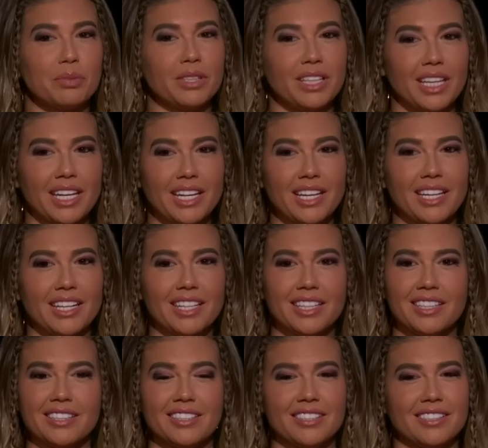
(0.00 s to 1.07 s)

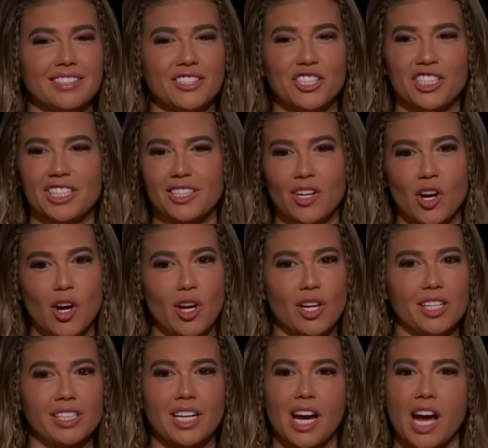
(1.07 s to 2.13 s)
play, to yeah. cheat
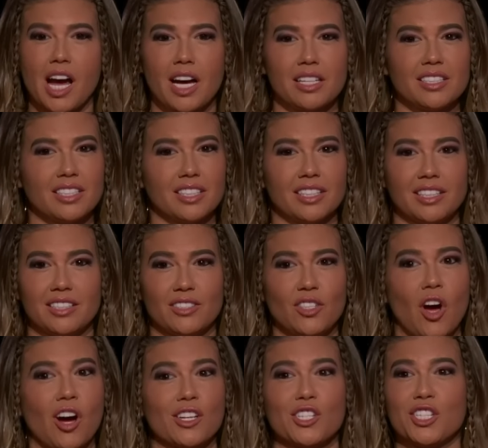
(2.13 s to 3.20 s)
on, to
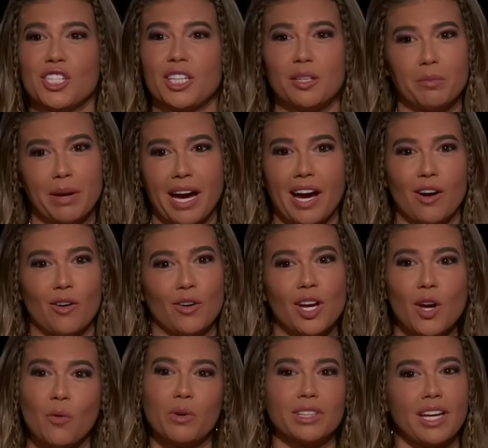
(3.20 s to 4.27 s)
talk about
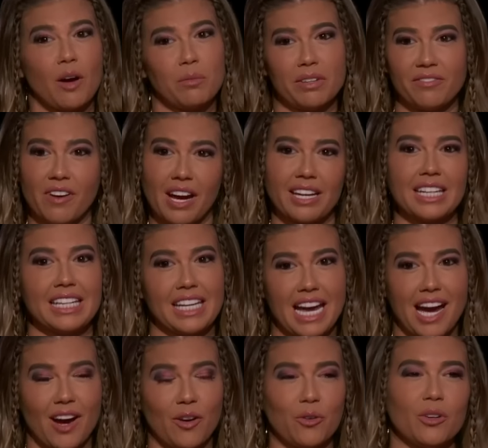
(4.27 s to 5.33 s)
without me finding
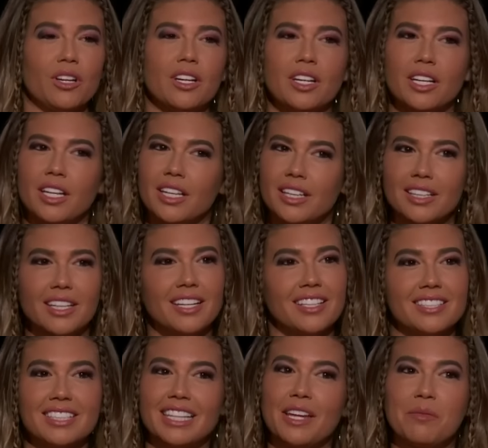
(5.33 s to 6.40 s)
out. Yeah.
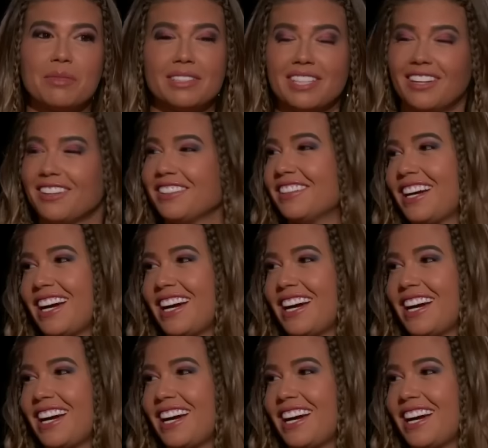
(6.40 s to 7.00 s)
Cause let me tell you